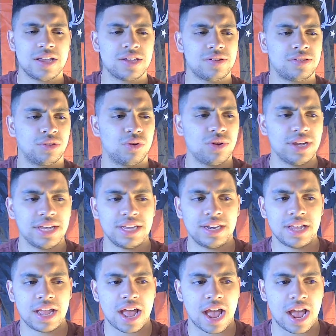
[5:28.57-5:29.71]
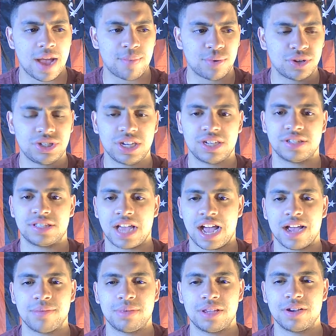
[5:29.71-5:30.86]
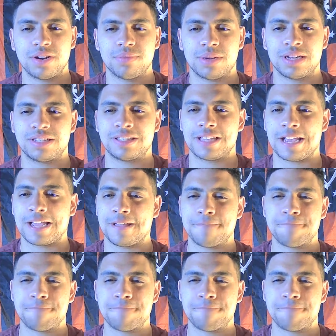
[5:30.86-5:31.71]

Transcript: Lloyd, I appreciate his time here, but it's like,